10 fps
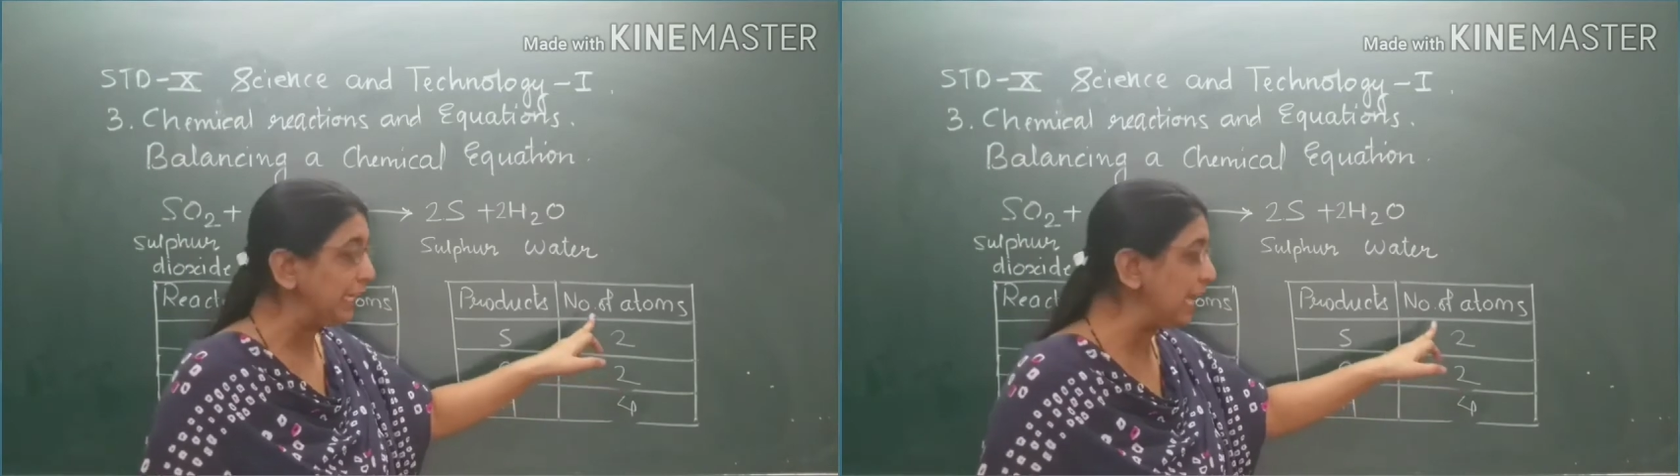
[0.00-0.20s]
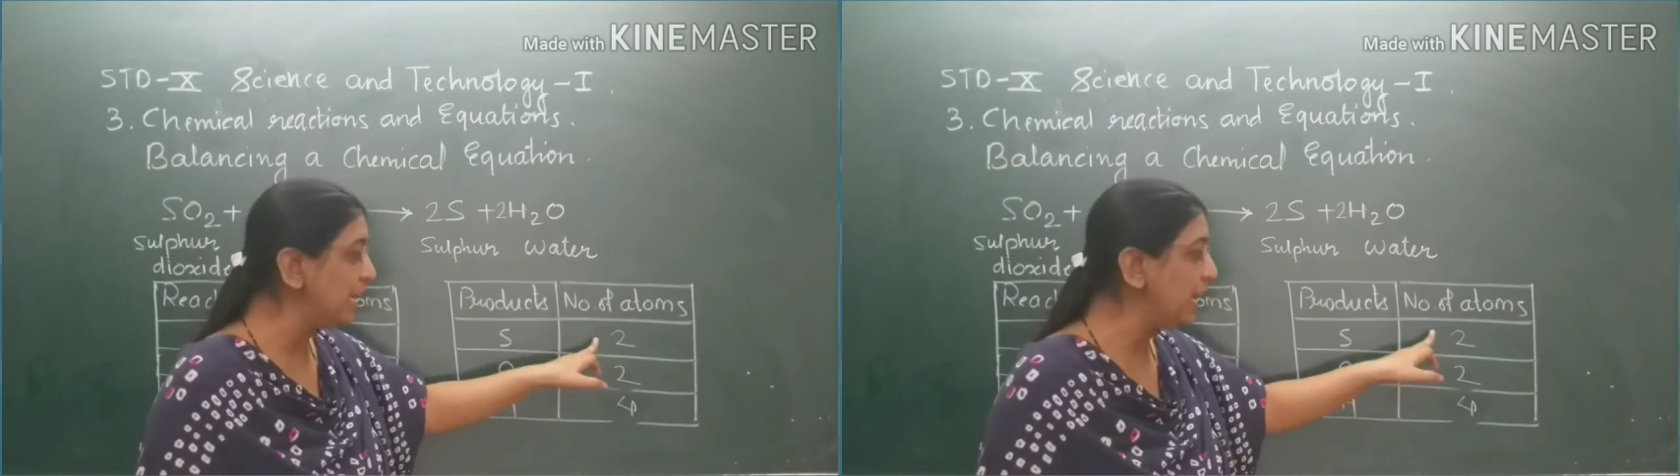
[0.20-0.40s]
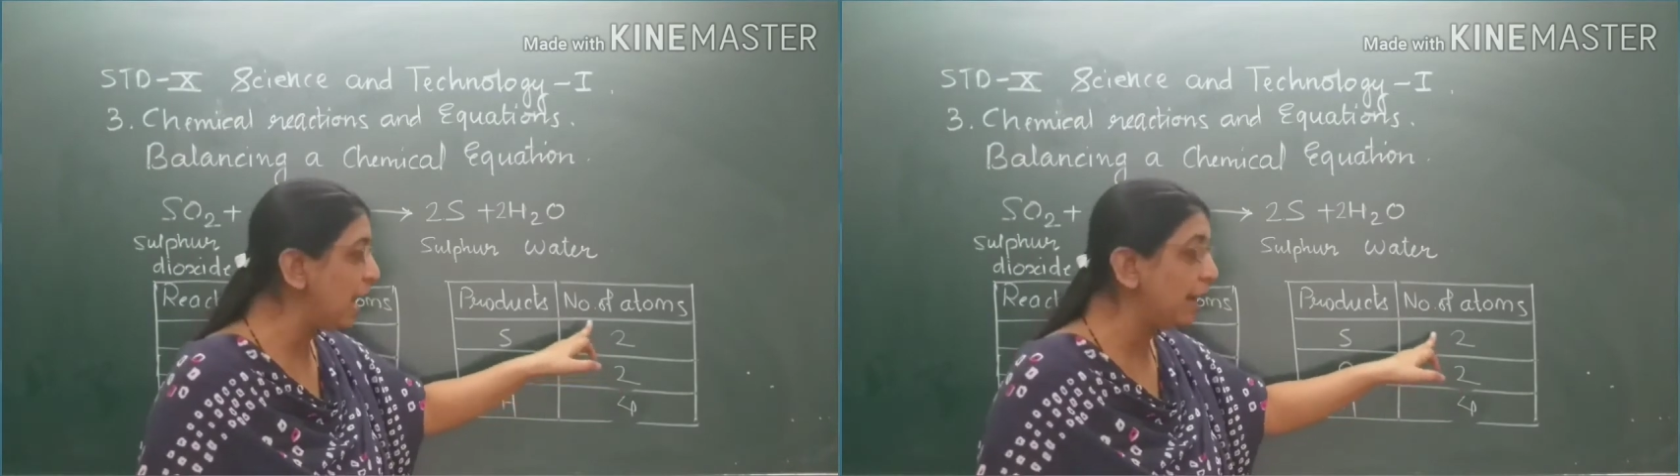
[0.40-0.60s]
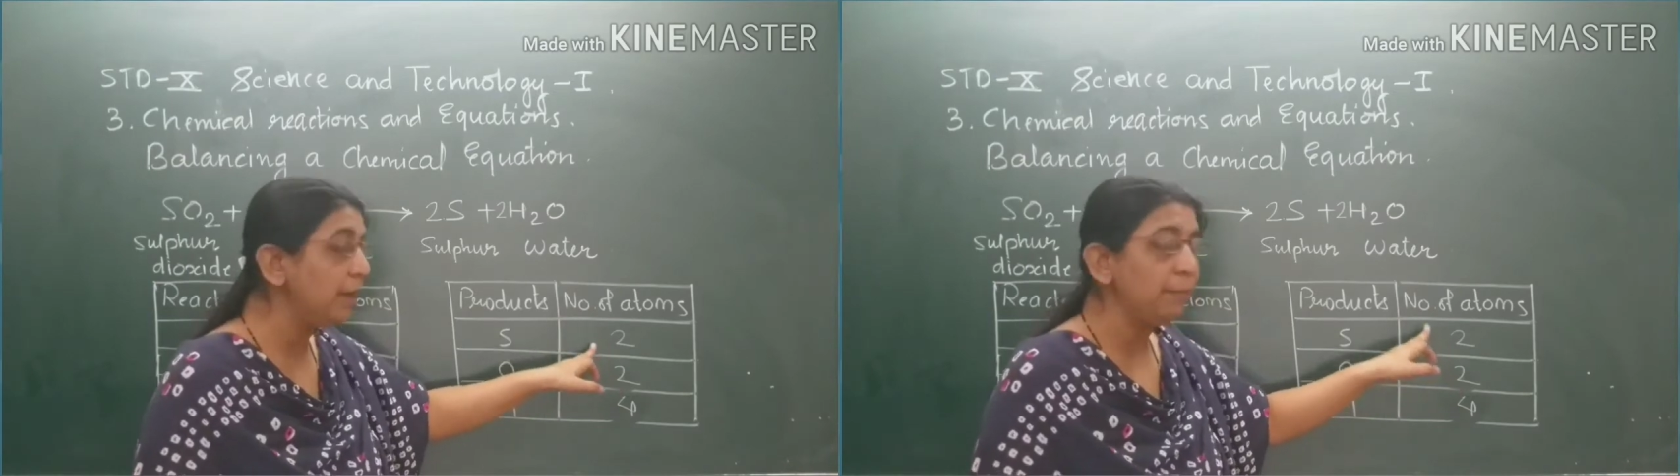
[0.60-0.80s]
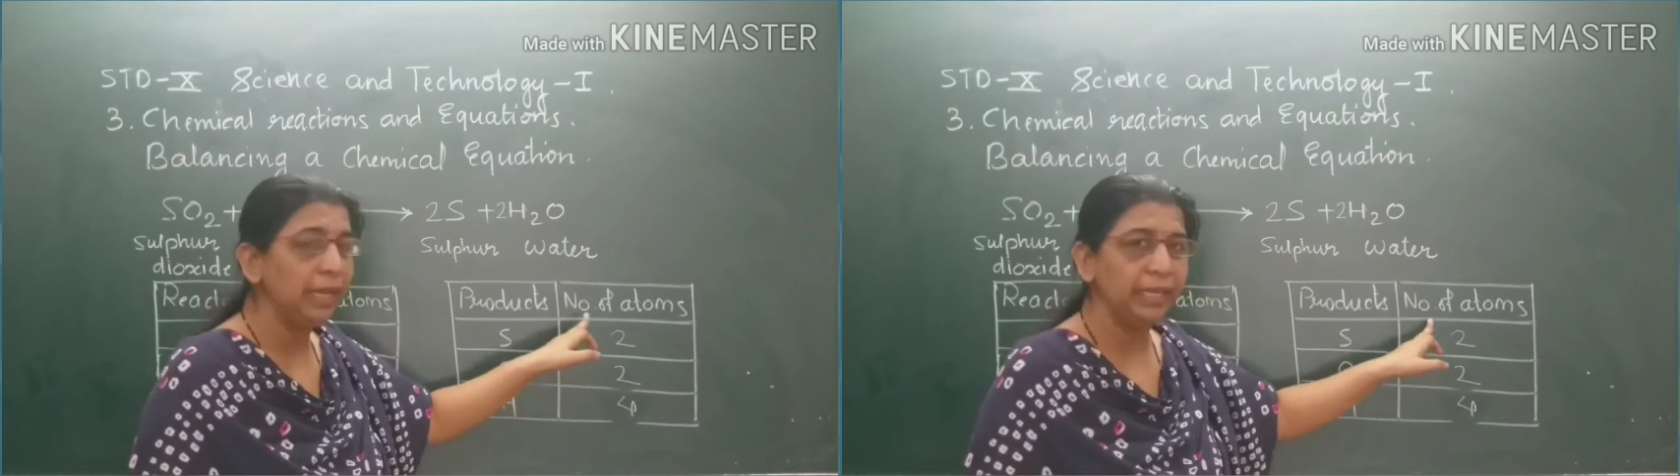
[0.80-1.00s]
Can I
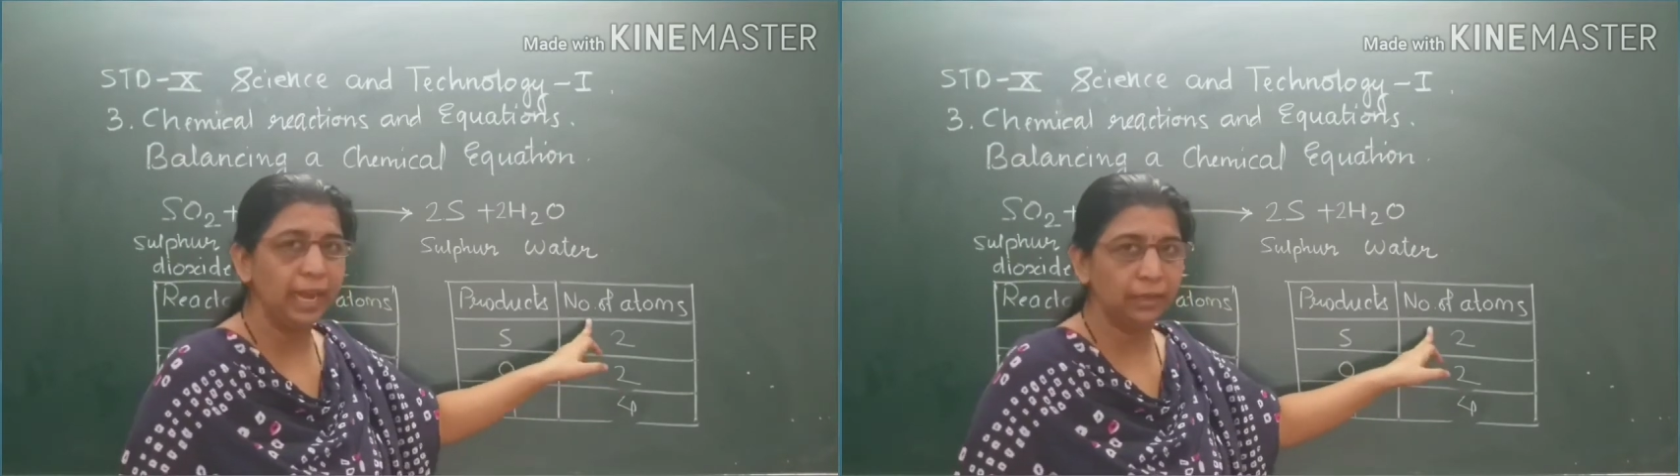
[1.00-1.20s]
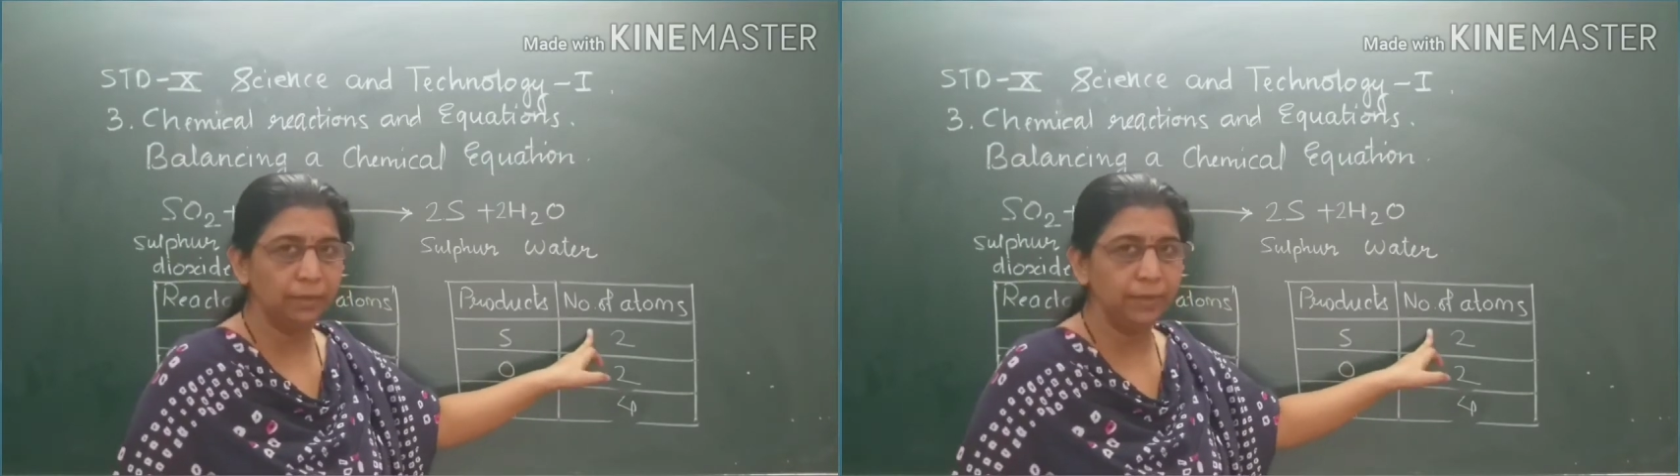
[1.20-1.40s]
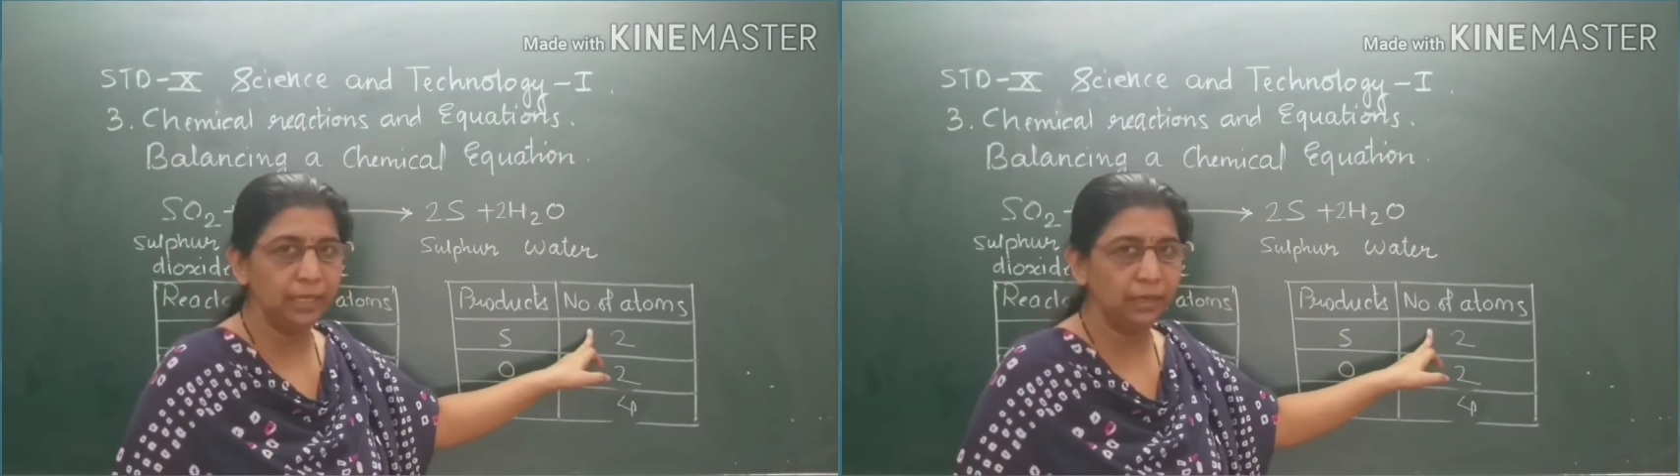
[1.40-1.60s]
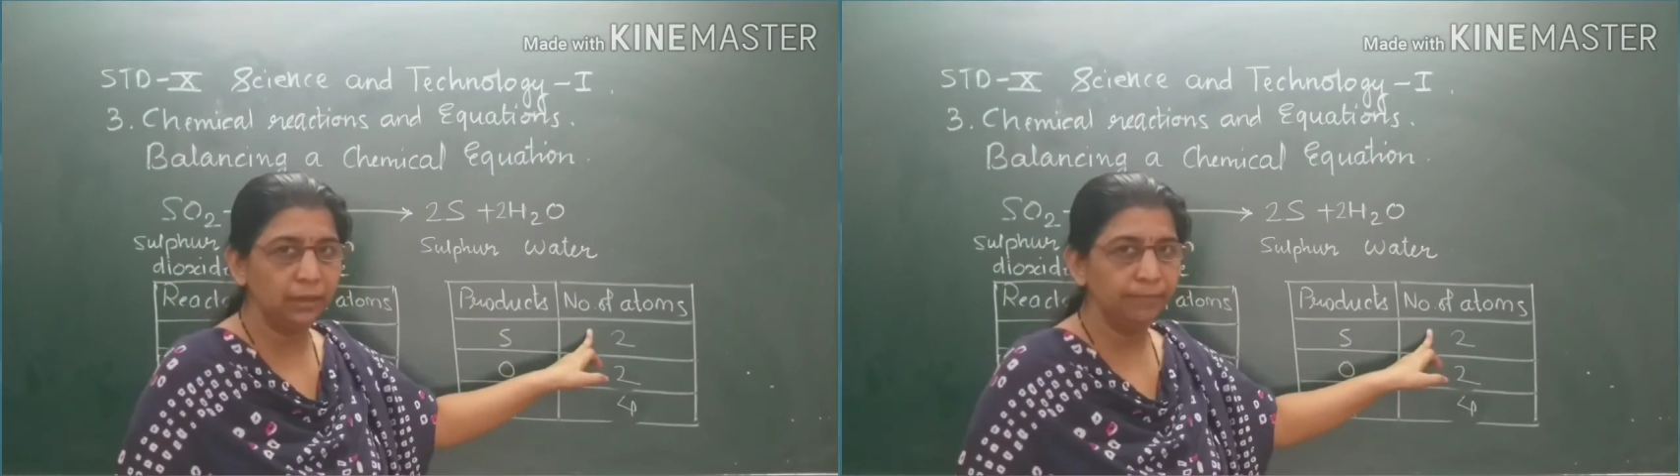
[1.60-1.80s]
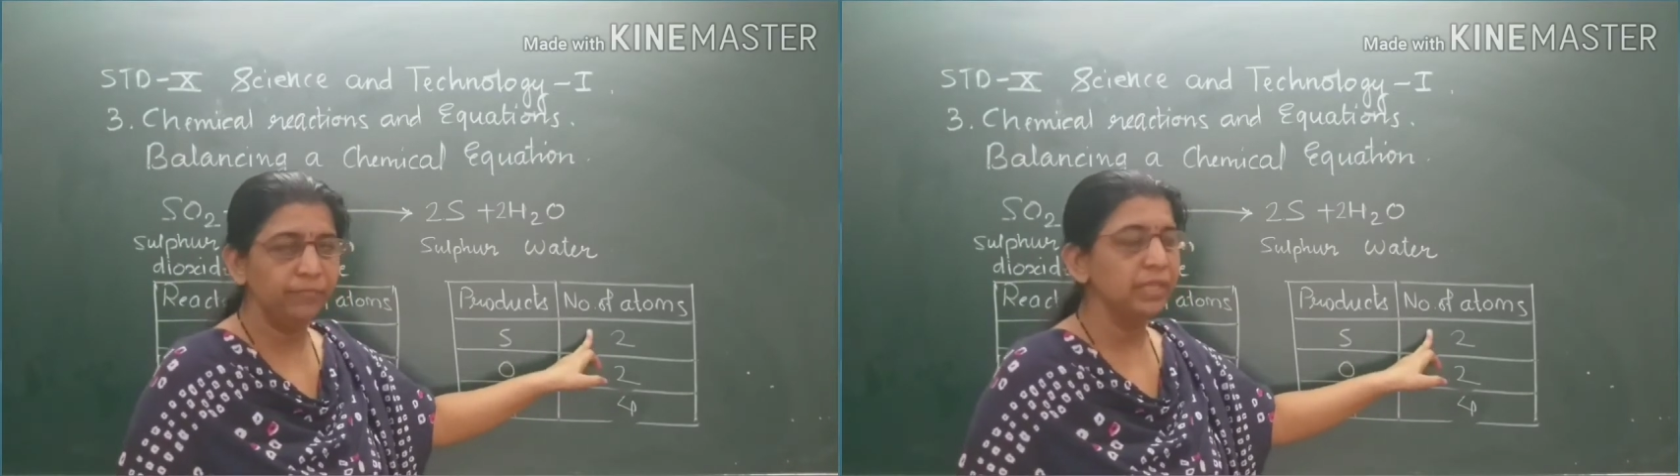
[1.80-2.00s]
add up any atom
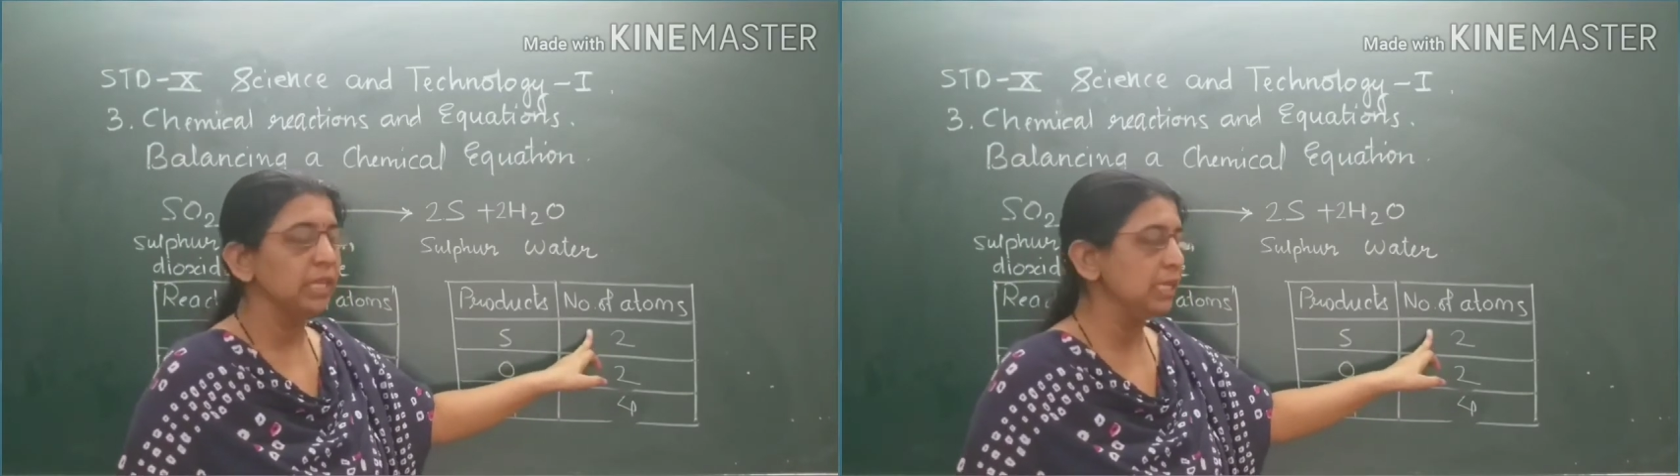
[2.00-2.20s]
here?